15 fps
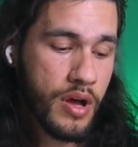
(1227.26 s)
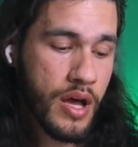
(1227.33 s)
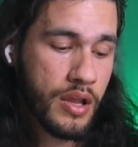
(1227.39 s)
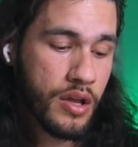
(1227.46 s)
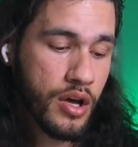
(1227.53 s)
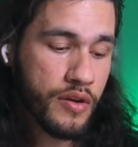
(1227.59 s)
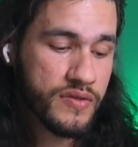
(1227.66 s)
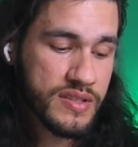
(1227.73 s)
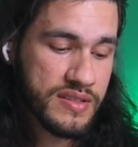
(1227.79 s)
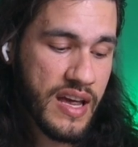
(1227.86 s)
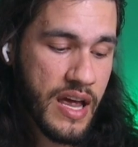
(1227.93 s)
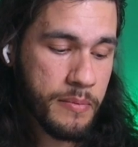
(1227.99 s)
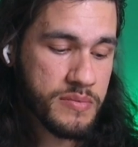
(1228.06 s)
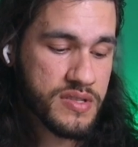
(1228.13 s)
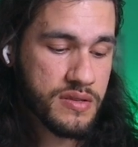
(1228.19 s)
a lot of the
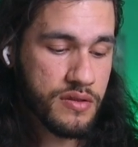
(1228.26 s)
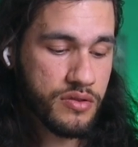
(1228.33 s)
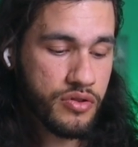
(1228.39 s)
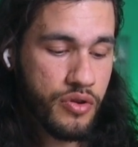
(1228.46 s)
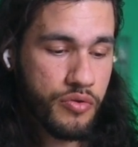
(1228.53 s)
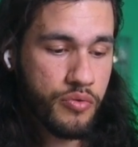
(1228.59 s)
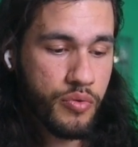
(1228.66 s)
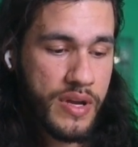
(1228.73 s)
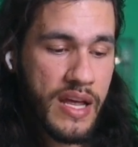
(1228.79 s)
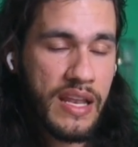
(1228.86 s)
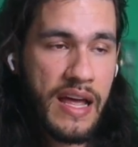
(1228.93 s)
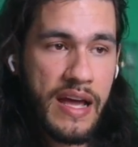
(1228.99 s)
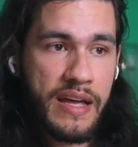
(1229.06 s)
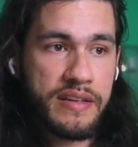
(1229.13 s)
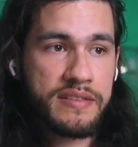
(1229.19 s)
times, don't
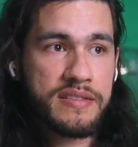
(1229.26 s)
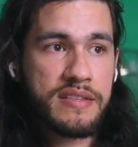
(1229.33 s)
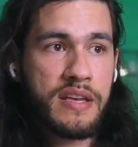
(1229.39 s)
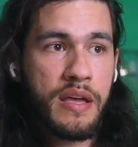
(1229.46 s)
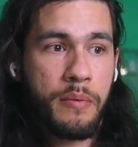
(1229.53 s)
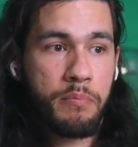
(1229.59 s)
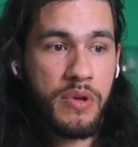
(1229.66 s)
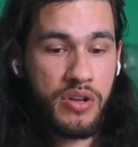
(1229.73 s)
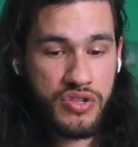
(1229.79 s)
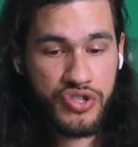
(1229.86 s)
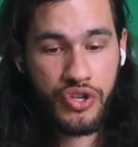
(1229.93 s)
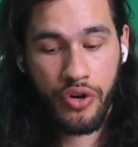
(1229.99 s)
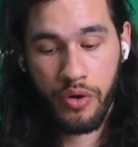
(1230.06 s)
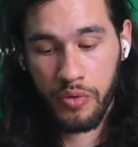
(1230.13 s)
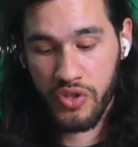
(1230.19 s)
realize because
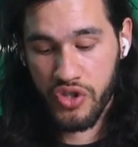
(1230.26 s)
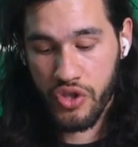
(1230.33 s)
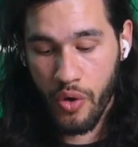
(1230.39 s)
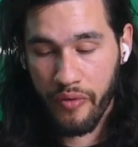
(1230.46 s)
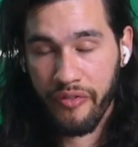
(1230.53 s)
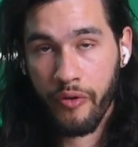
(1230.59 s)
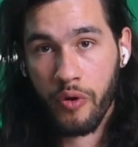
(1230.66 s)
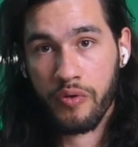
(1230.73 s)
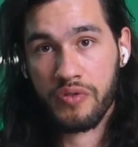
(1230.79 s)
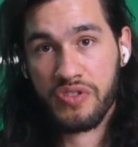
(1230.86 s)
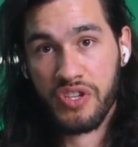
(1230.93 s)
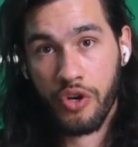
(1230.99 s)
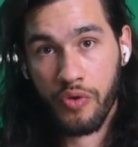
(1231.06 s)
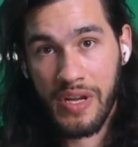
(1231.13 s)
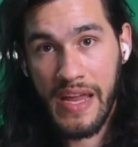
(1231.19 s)
they're so focused
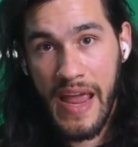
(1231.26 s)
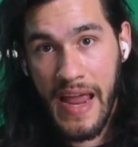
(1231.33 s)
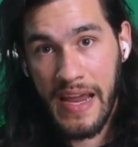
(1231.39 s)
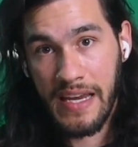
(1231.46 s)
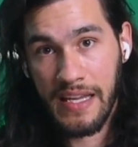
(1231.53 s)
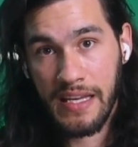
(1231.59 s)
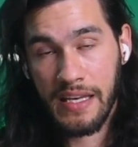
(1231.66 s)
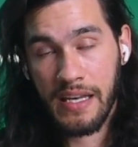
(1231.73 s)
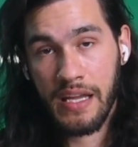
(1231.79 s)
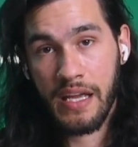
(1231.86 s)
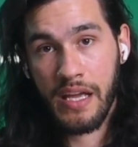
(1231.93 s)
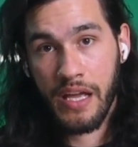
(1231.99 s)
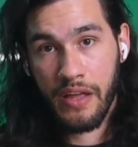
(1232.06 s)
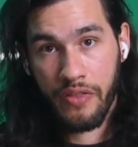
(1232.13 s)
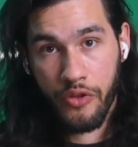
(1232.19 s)
creating
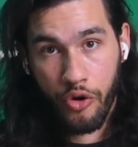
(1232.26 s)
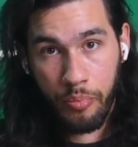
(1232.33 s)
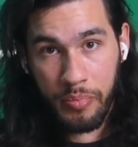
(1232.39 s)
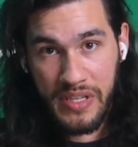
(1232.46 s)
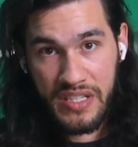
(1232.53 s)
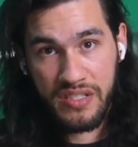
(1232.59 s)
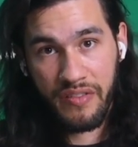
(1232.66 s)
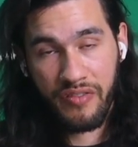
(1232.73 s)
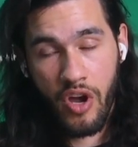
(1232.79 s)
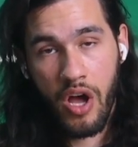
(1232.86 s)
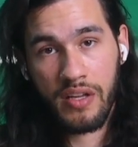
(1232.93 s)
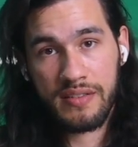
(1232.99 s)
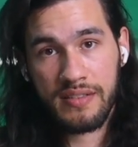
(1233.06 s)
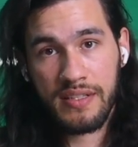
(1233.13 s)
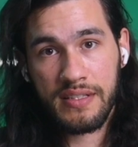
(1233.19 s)
their piece of
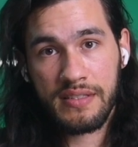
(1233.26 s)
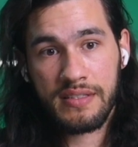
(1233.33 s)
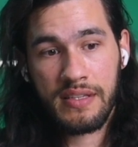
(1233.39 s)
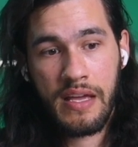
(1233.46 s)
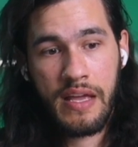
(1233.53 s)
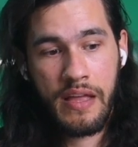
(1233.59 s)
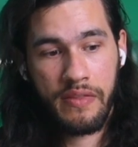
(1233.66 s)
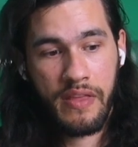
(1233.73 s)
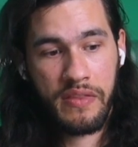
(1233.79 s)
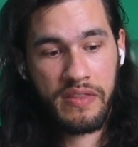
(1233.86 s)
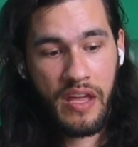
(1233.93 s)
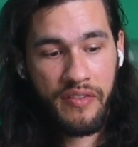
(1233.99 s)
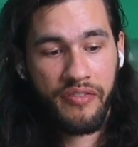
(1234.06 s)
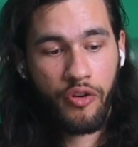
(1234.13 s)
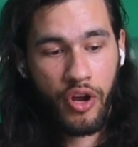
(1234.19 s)
content that
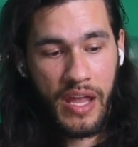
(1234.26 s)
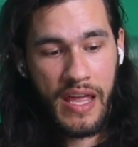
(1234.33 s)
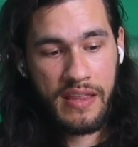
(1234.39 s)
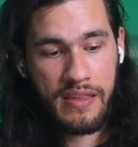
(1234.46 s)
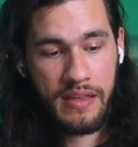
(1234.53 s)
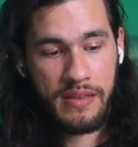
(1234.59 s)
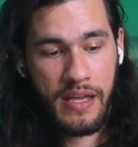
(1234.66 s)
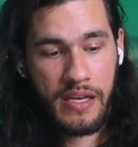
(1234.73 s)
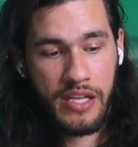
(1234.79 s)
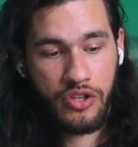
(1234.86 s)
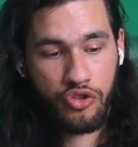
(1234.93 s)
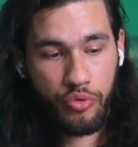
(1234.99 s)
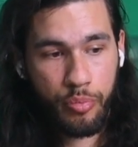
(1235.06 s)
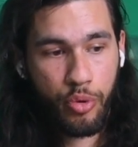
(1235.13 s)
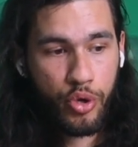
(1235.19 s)
they forget that they need
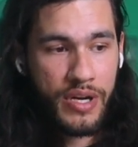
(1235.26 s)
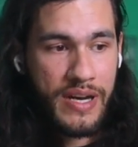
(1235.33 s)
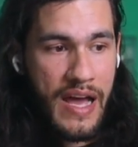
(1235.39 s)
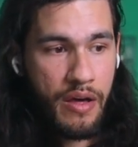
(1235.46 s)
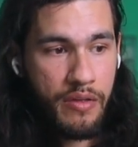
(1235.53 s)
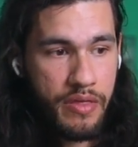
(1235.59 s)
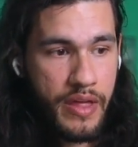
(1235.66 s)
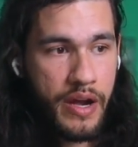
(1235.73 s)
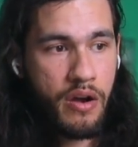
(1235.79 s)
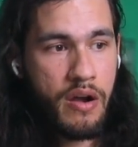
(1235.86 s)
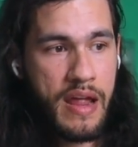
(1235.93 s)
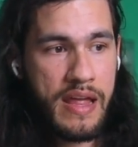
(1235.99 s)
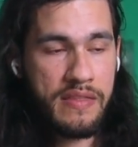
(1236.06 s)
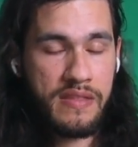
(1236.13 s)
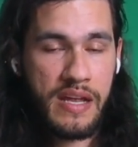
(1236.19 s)
to put it out there
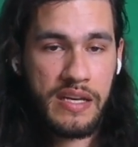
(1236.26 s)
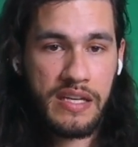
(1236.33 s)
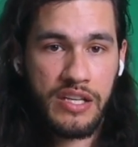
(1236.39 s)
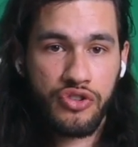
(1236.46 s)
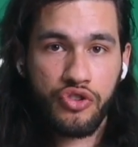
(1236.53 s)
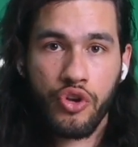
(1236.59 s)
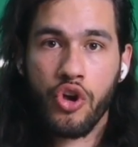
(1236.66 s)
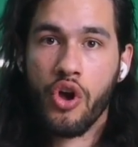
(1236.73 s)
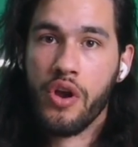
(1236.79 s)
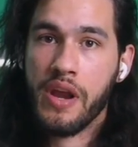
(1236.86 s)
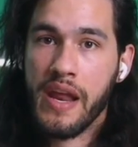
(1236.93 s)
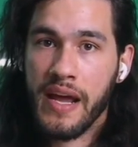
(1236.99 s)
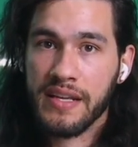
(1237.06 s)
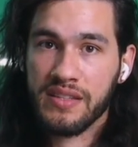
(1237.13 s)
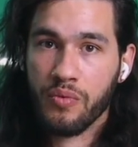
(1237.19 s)
and they need to
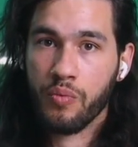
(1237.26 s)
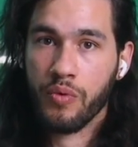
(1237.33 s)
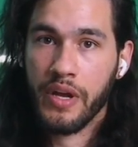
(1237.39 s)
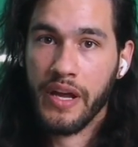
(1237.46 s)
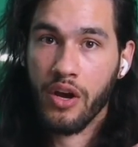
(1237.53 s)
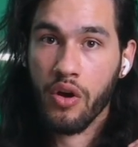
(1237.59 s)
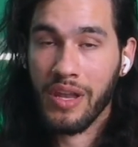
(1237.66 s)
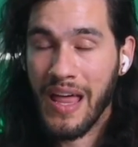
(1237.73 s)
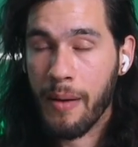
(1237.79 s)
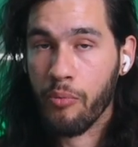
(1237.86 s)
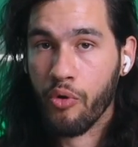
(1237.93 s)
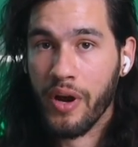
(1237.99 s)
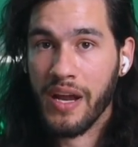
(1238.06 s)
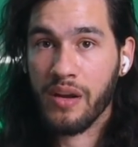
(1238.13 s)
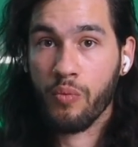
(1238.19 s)
connect and
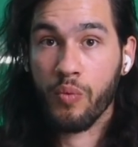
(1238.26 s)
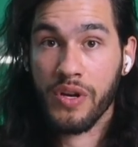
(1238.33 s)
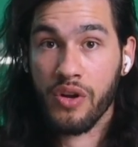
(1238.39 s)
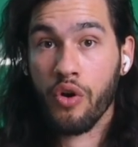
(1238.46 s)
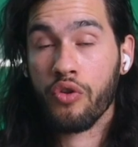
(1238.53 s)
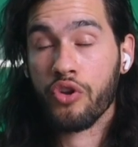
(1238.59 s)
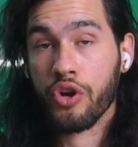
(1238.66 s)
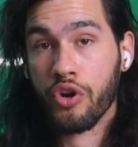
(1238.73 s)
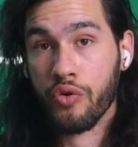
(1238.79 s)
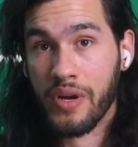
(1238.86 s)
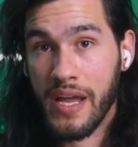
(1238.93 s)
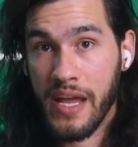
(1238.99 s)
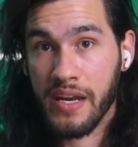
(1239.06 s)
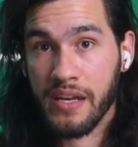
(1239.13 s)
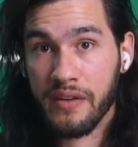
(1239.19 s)
collaborate with other
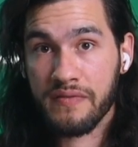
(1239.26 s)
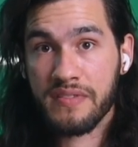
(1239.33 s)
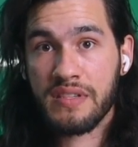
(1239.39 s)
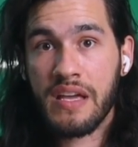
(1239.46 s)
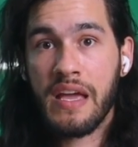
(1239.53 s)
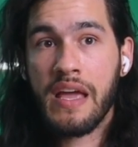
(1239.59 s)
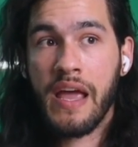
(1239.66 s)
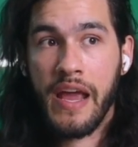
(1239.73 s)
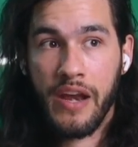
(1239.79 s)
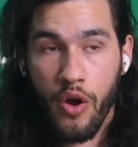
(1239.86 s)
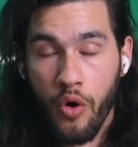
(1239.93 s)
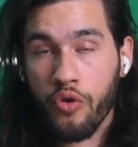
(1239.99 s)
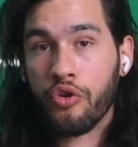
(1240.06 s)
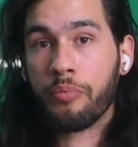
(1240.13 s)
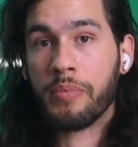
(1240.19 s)
creatives and
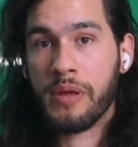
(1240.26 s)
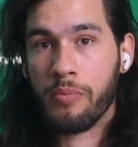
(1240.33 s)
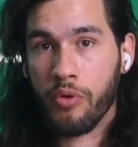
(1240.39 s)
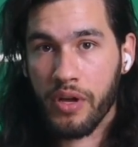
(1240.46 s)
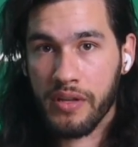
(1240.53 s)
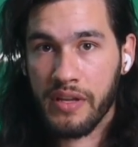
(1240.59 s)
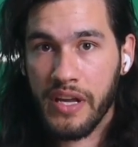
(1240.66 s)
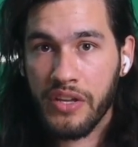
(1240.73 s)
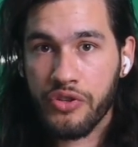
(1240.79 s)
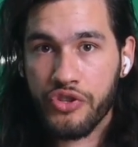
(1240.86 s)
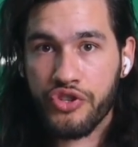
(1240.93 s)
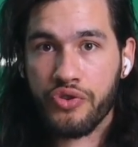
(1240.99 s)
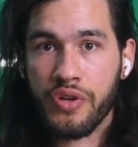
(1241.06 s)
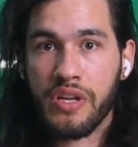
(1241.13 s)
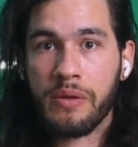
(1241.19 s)
other people in the
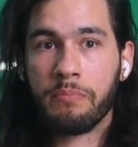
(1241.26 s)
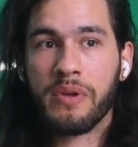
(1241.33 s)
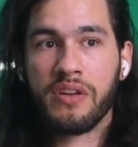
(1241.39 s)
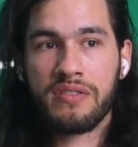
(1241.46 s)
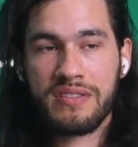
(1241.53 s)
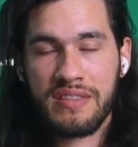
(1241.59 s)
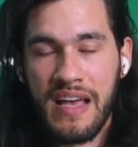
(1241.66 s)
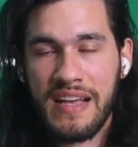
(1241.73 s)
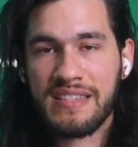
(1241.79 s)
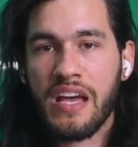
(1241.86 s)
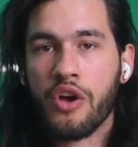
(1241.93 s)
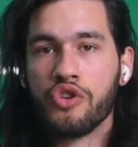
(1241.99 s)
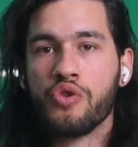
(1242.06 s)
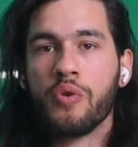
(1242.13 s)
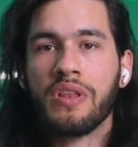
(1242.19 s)
industry because that's how
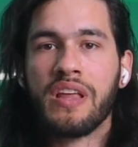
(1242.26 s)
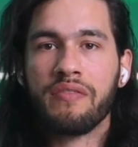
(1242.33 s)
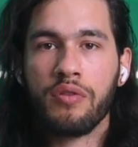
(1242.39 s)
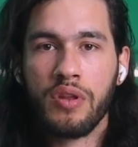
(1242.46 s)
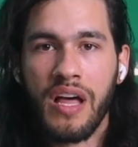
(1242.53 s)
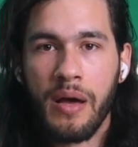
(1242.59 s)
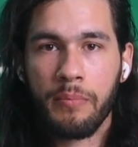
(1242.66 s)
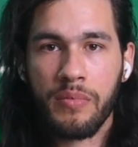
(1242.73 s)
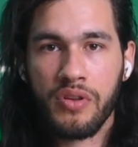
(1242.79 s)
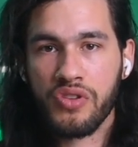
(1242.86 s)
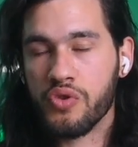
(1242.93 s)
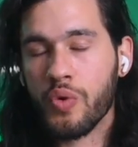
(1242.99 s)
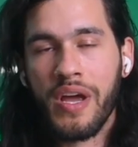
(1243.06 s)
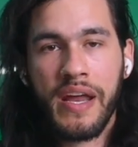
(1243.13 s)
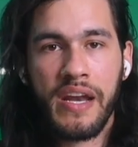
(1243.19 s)
you level up.
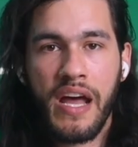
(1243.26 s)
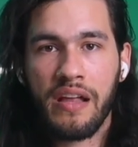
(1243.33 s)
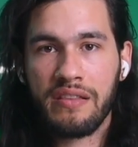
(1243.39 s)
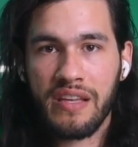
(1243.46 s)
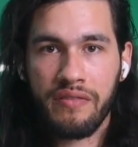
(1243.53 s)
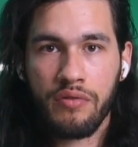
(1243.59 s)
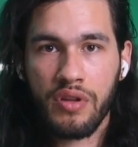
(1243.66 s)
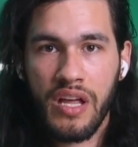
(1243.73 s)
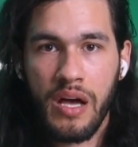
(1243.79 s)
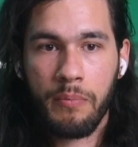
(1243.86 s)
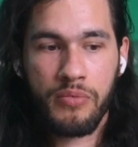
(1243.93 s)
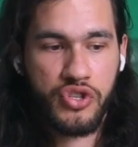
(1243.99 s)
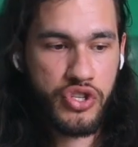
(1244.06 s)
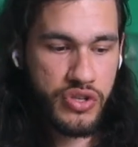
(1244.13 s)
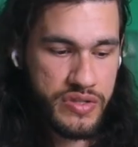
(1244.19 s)
You cannot level
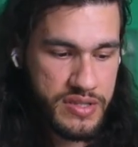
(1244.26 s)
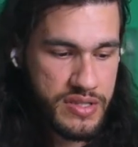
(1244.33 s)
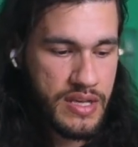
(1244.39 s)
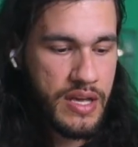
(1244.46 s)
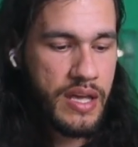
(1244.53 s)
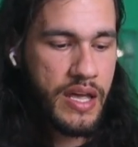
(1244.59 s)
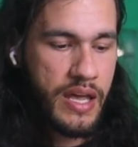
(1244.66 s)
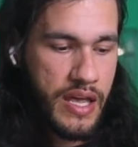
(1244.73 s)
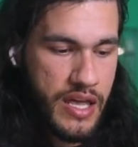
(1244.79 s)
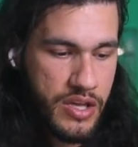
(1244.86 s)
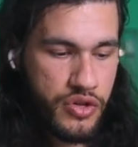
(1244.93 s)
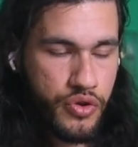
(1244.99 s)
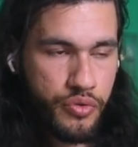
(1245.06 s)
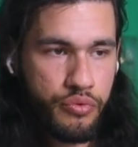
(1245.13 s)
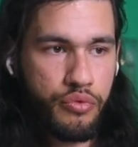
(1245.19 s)
up just in
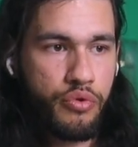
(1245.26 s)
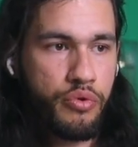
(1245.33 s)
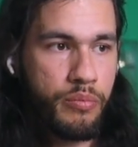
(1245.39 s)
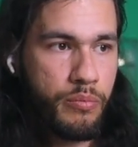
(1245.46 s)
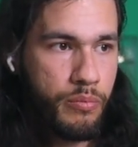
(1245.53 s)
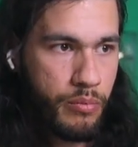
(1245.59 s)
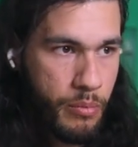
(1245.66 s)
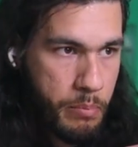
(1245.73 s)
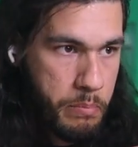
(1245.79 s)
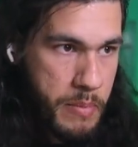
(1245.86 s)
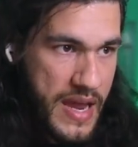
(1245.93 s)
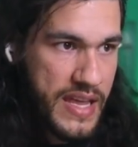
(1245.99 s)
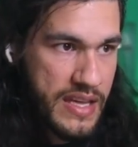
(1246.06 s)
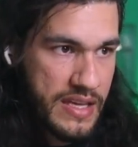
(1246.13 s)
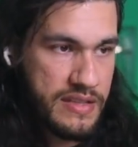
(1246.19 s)
your room
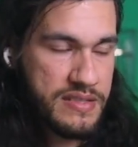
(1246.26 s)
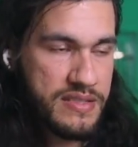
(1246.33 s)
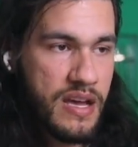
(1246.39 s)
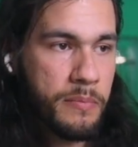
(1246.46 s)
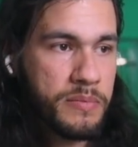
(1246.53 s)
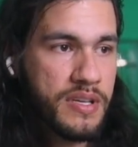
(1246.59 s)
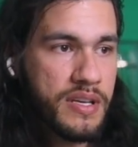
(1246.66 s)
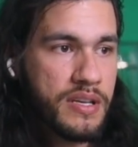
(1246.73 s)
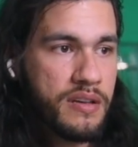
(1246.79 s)
making something.